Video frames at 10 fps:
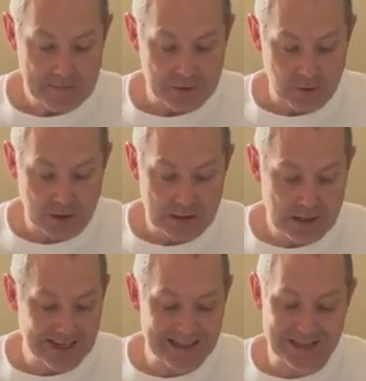So they
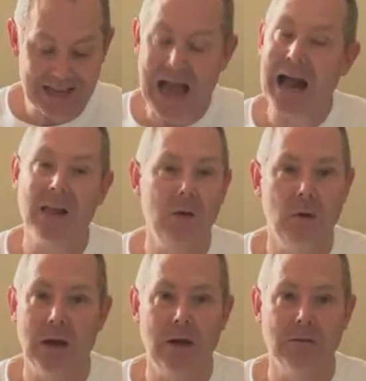did exactly
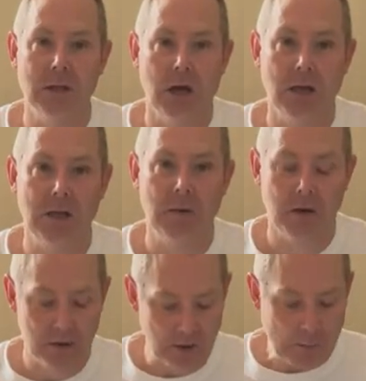what I've been talking
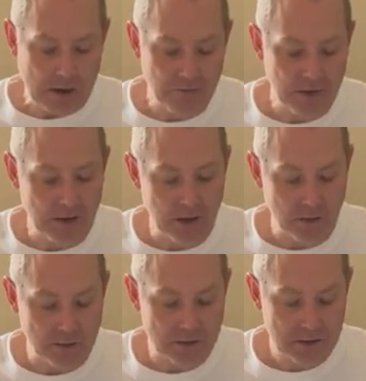about in all my
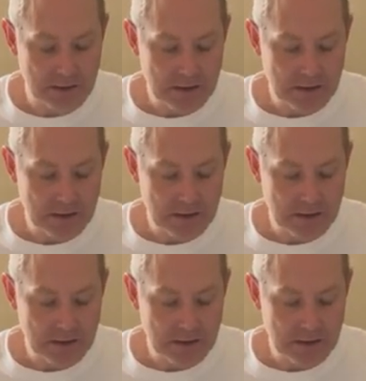videos.